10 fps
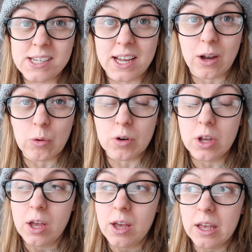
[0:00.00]
it down.
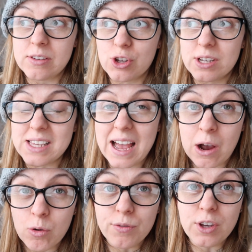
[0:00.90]
So it's
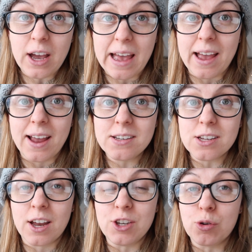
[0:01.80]
out of your
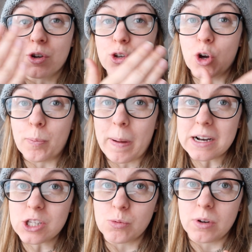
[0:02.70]
head and you can go
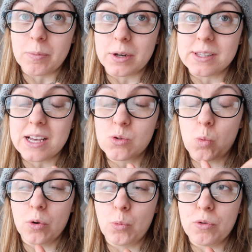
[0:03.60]
back to it because that's
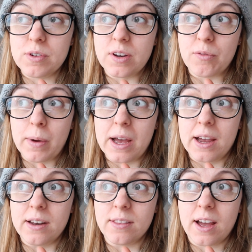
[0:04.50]
one worry of
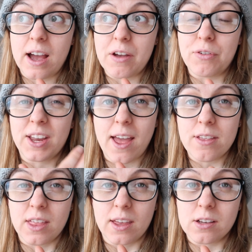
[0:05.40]
mine that I
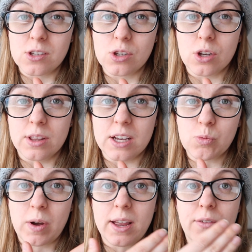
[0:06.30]
forget things. So
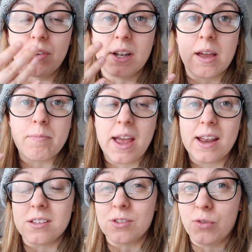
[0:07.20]
that's why I feel like my
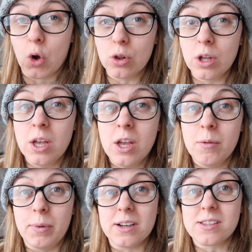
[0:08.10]
head is full
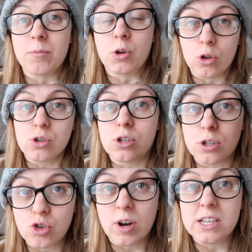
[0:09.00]
because I'm
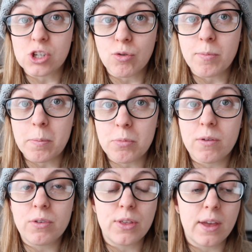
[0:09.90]
constantly trying to remember
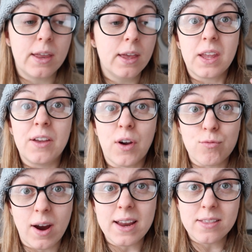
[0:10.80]
everything. If I
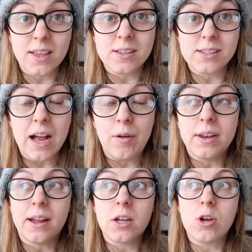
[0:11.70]
write things down,
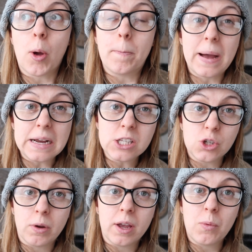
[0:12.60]
then I can go back
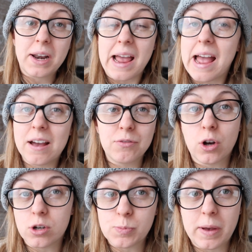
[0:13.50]
to it when I have
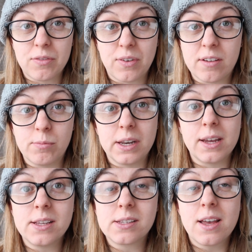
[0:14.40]
got a spare five
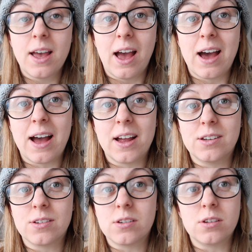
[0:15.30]
minutes
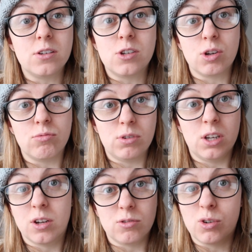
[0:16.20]
and do,
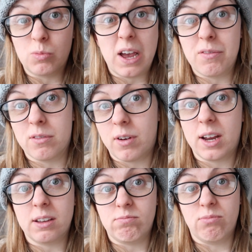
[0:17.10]
you know, do whatever
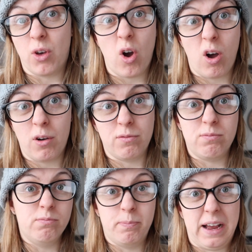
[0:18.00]
I thought
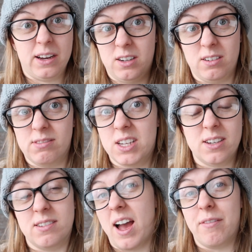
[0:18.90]
of back
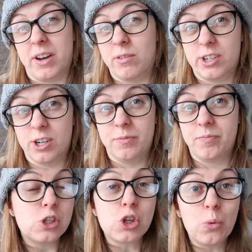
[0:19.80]
in half an hour ago.
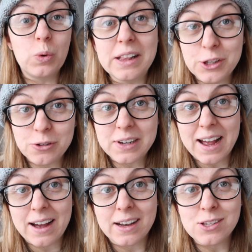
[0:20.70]
So will you
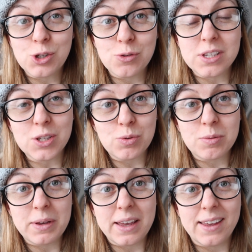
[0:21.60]
guys do this
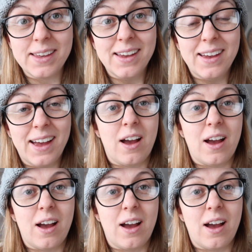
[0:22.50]
with me?